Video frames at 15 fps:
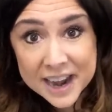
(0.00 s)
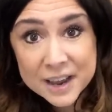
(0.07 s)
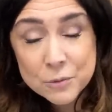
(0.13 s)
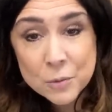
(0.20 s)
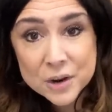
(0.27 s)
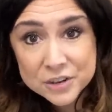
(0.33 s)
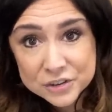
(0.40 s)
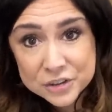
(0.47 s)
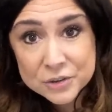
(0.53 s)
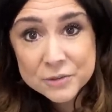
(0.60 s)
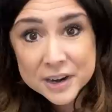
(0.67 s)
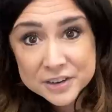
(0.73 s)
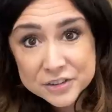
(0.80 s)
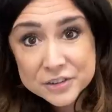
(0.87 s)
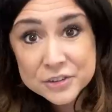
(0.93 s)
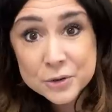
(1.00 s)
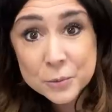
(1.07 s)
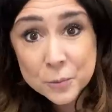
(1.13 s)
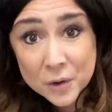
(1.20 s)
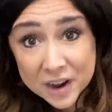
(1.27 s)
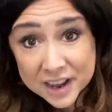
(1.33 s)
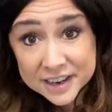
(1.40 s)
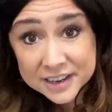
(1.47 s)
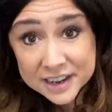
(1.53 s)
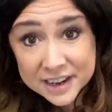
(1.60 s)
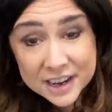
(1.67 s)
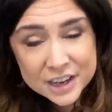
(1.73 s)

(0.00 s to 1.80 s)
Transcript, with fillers: And once you register one,